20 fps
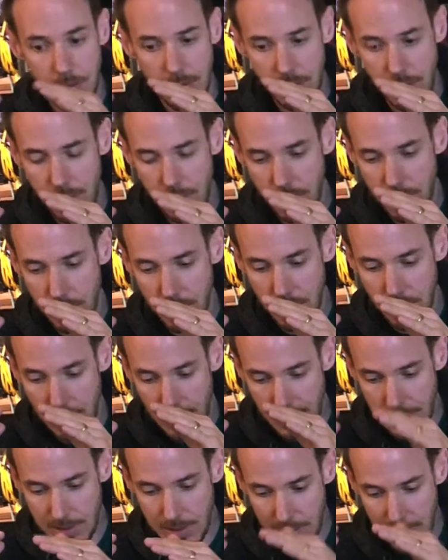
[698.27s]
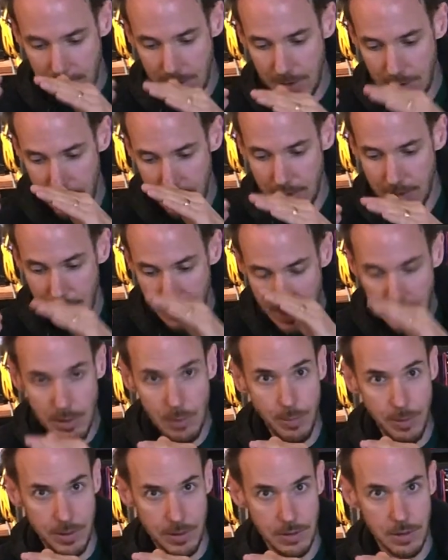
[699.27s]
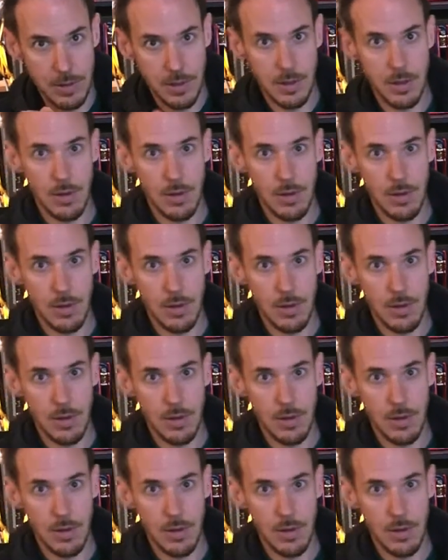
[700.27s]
even a little bit